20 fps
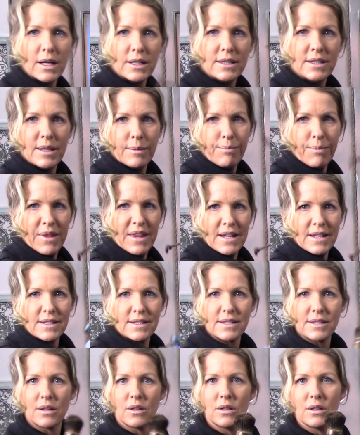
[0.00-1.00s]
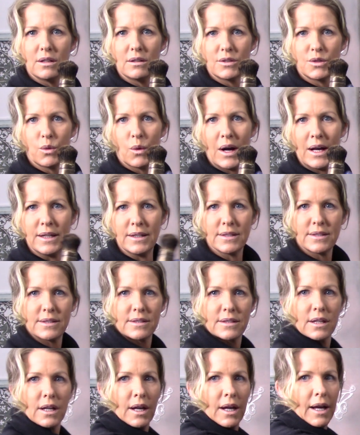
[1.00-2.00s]
I dip this
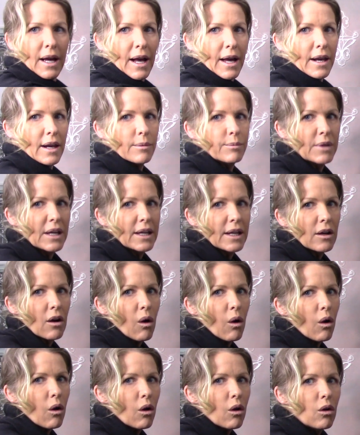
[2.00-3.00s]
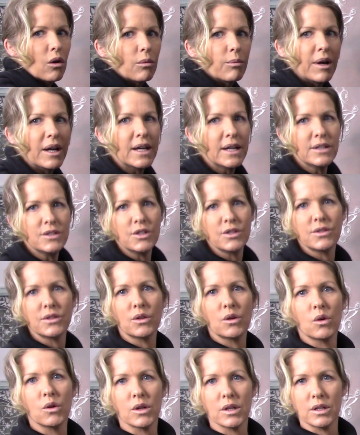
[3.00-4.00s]
twice and I'm getting all my edges
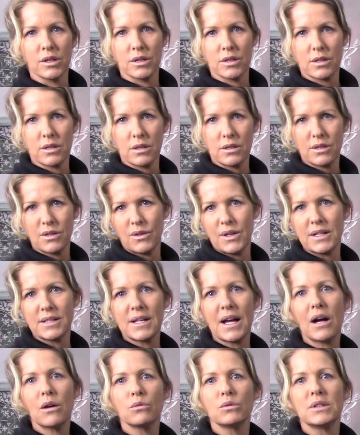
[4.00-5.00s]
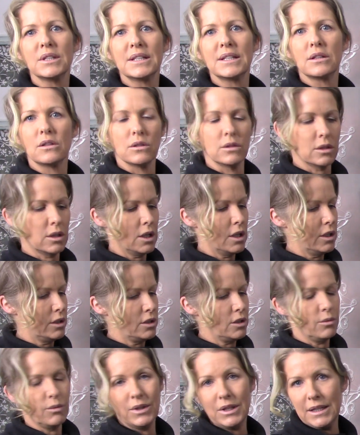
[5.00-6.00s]
and corners. So that's how little
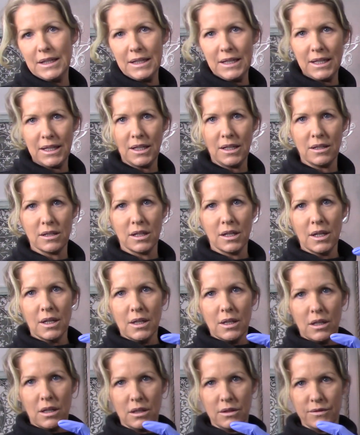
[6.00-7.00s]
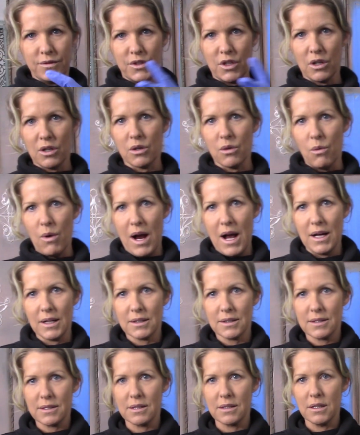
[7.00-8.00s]
you really need of dark
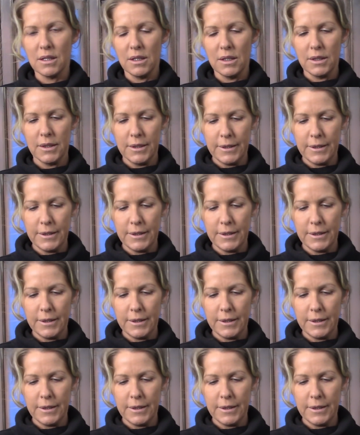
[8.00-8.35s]
wax.